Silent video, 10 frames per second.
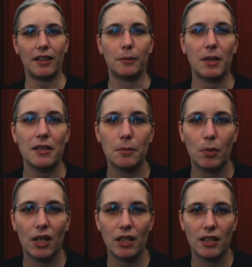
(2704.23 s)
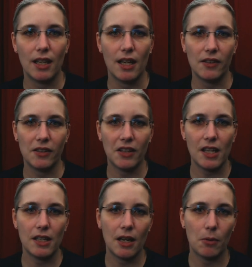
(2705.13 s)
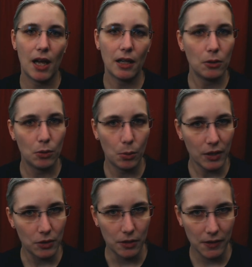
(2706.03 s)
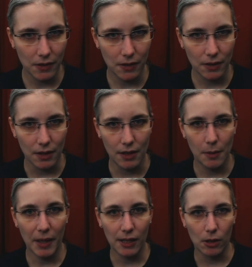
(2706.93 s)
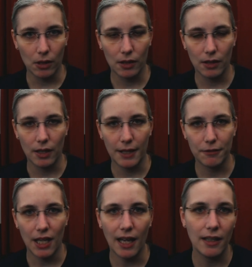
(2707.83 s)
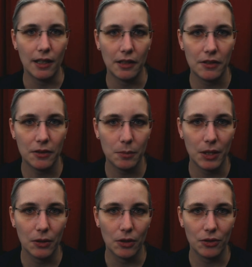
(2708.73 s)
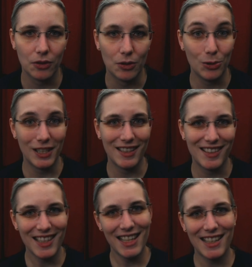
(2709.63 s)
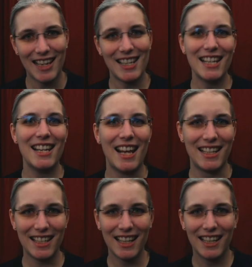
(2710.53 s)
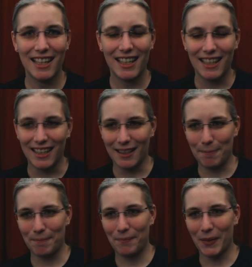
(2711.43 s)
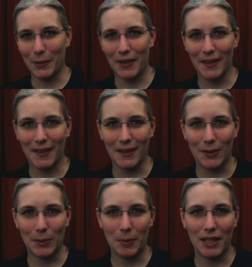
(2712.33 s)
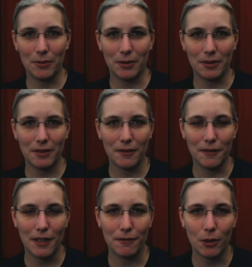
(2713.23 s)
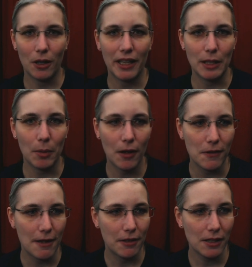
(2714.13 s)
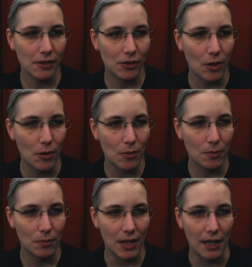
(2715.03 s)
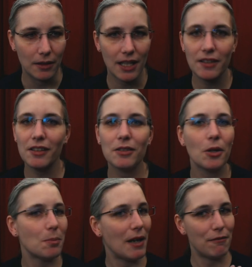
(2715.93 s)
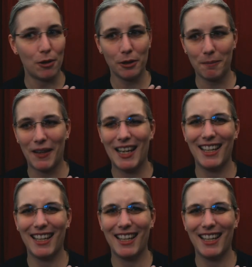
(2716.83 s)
segment, but as I said, there are no questions in the backlog left unanswered because you didn't send in any um, on the on the patron five dollar and above level. So yeah, this is not my fault.